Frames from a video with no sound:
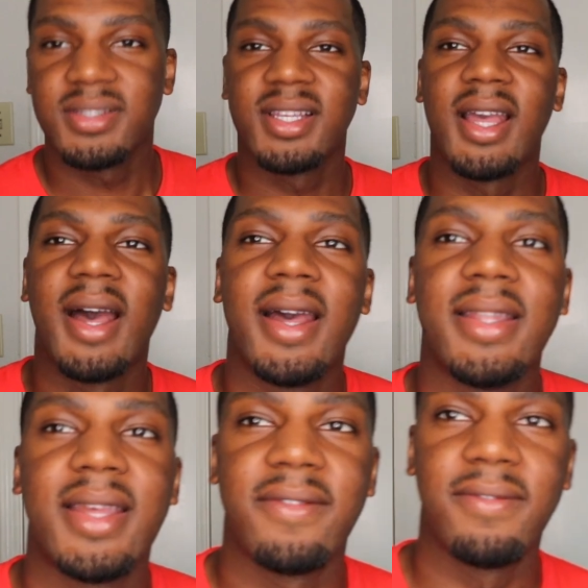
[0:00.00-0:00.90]
was a guy
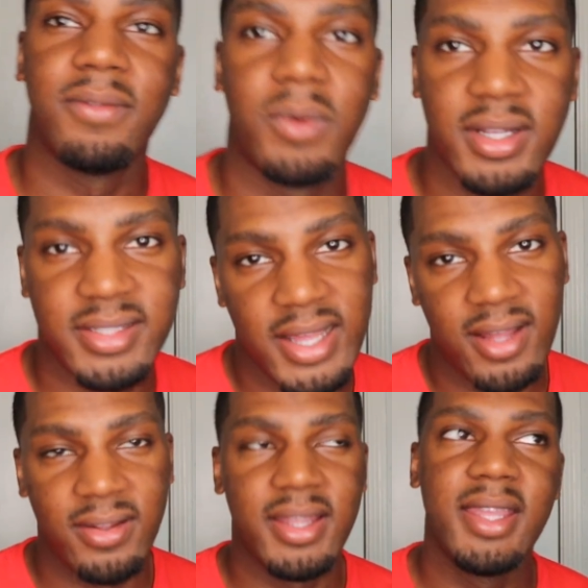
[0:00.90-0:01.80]
that works
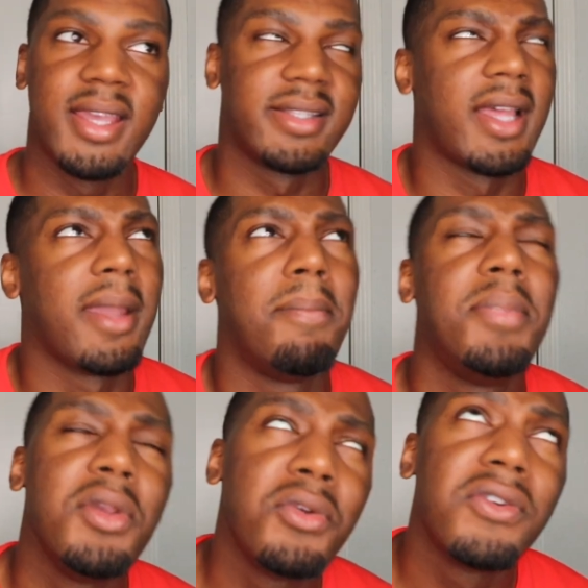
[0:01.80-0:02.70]
out and he has like
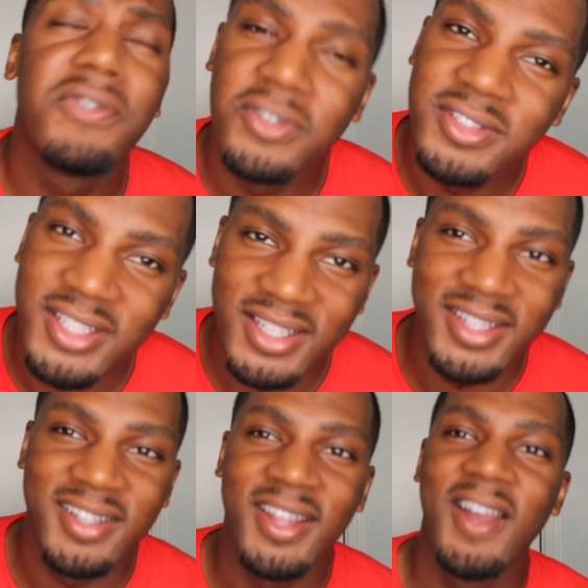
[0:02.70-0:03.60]
beautiful
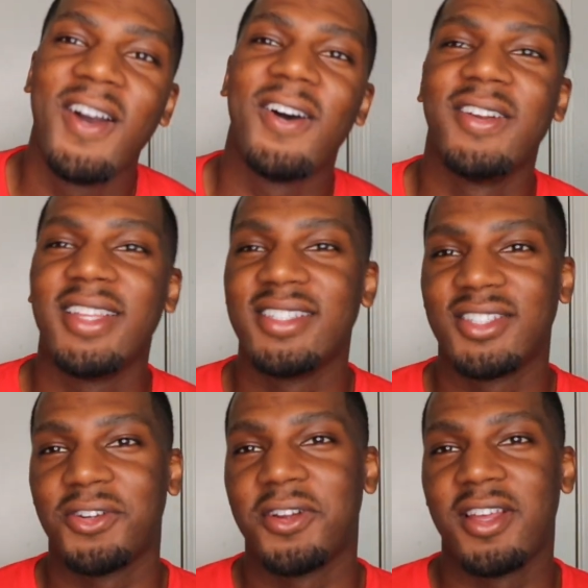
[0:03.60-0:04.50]
skin on
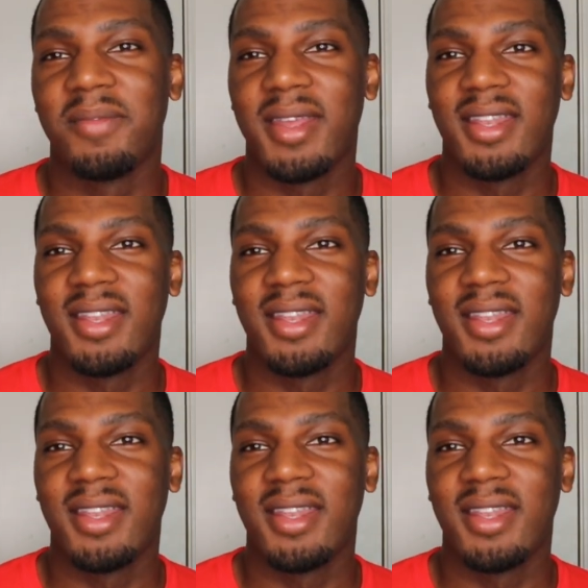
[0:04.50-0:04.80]
Instagram,